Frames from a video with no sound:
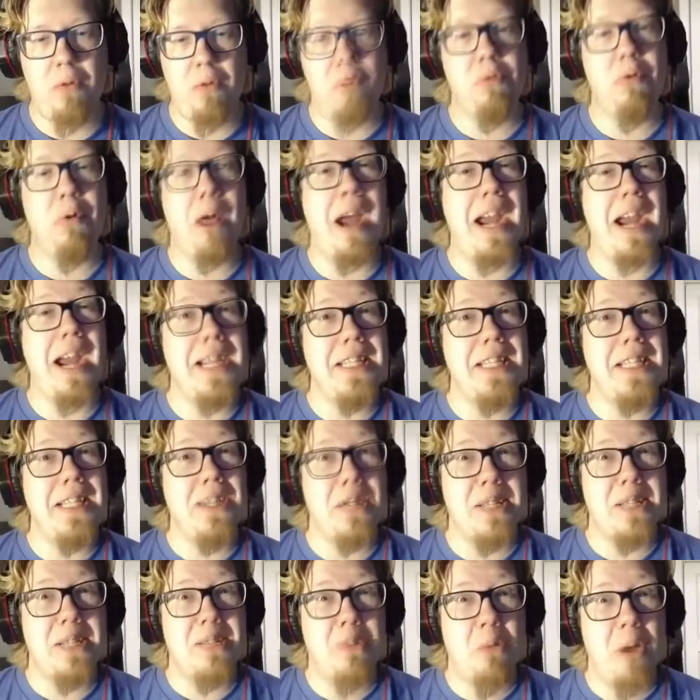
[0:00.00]
rangers
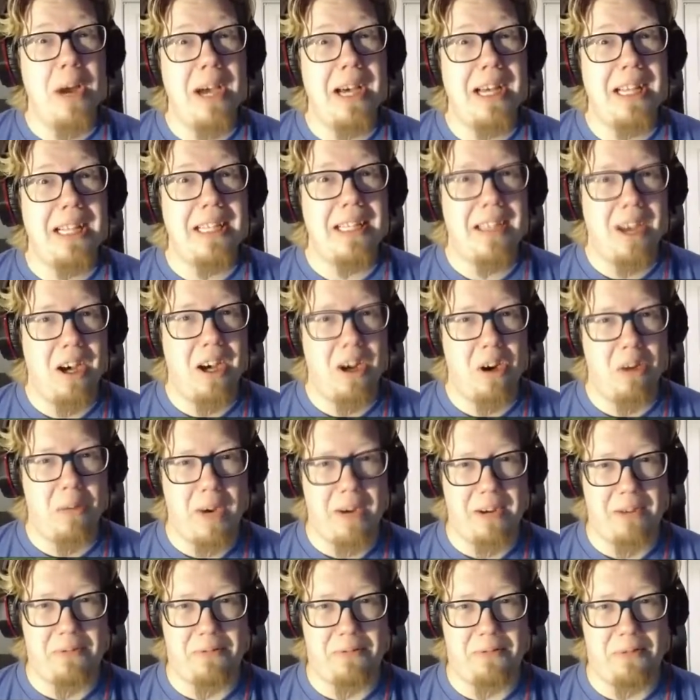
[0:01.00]
as well. Oh,
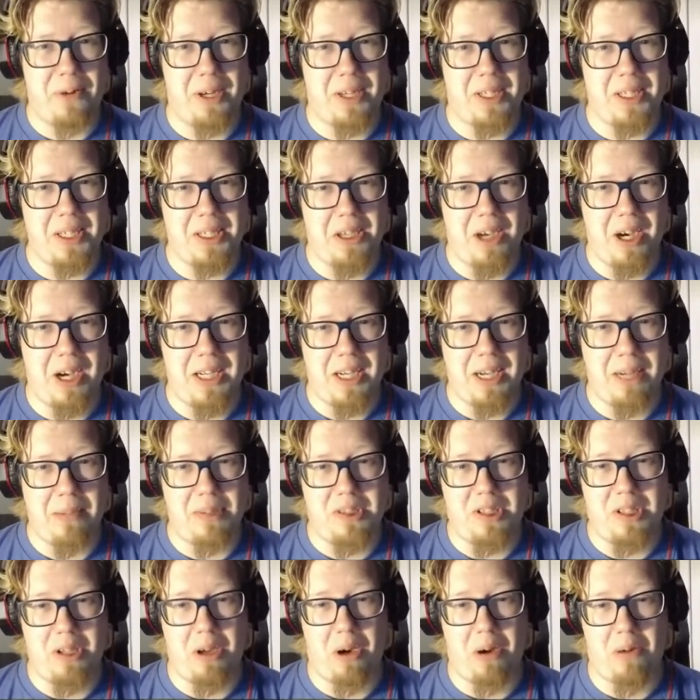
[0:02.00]
my fucking God. I'm
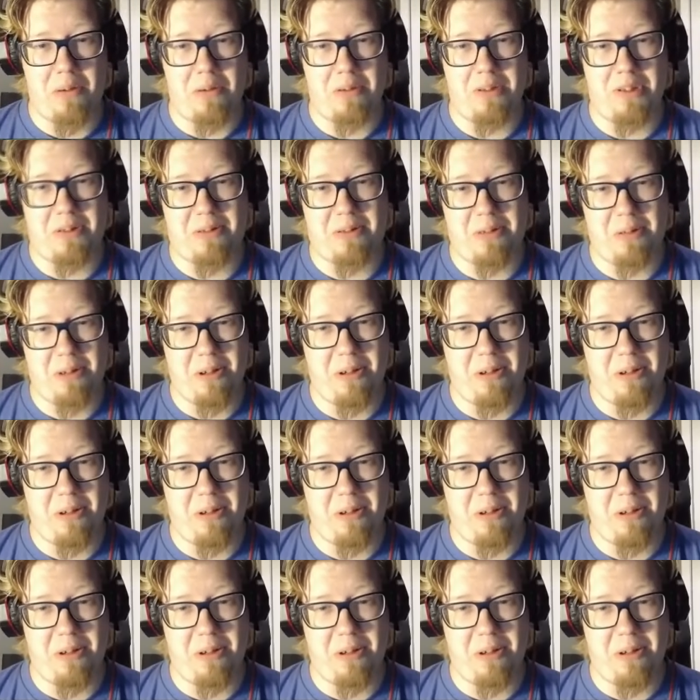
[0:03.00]
so screwed.